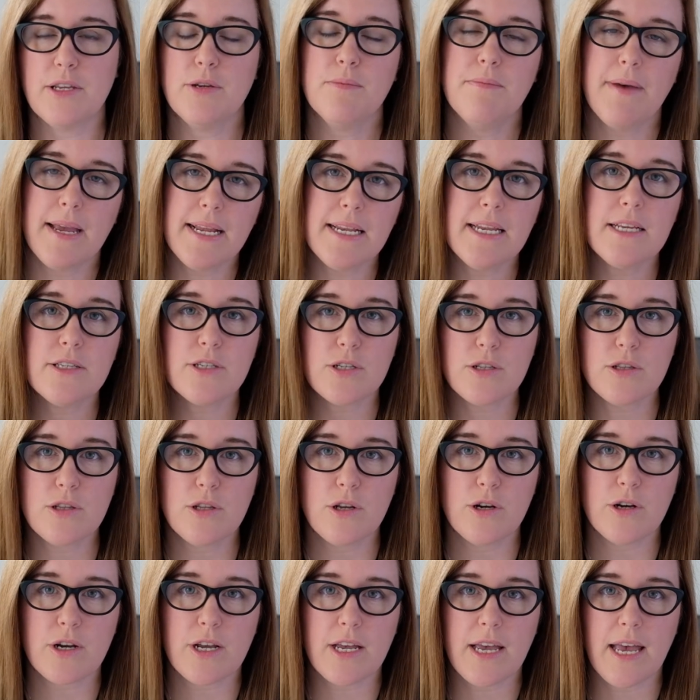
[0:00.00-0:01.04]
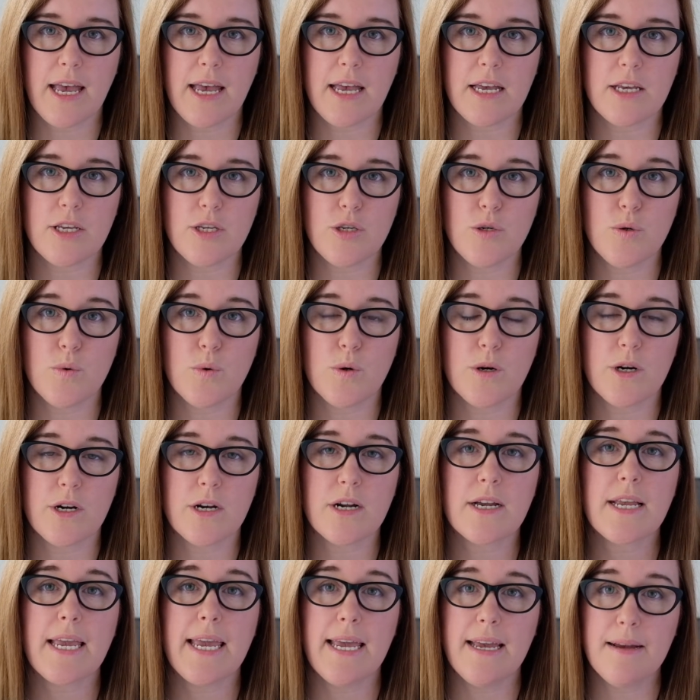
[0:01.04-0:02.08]
You may need to look at
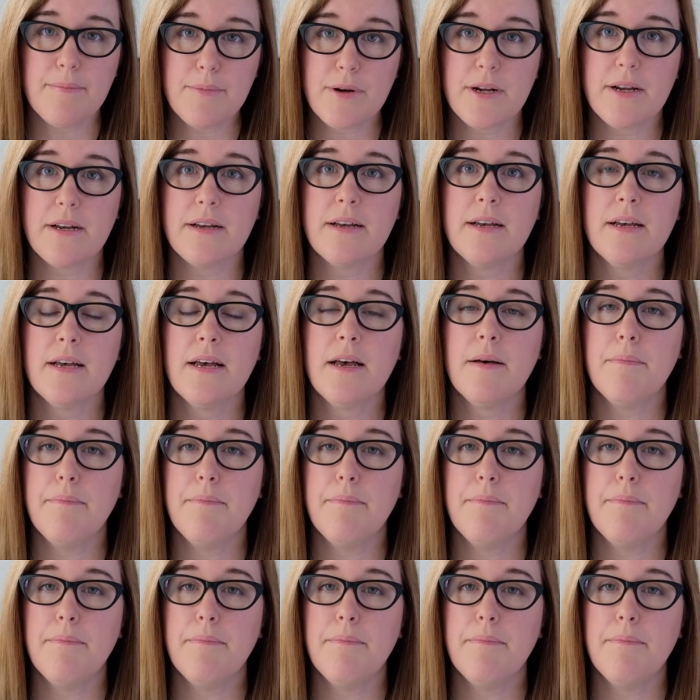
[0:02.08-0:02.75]
your camera